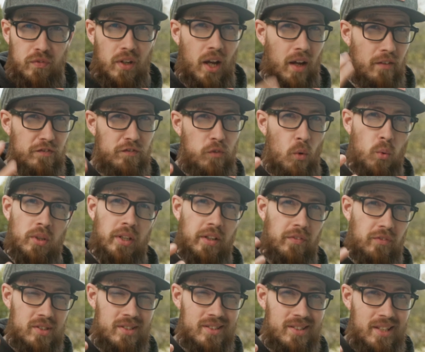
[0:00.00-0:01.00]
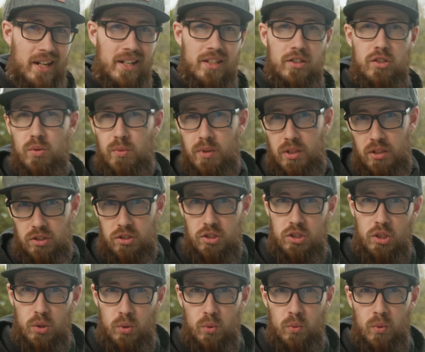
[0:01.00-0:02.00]
You've got four different settings you can
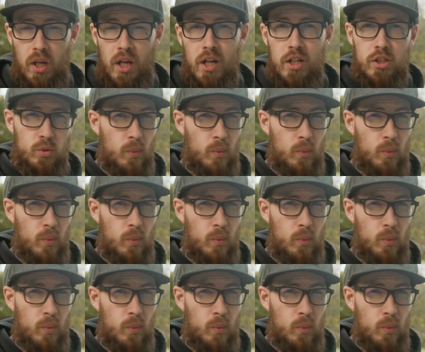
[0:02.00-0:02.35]
do.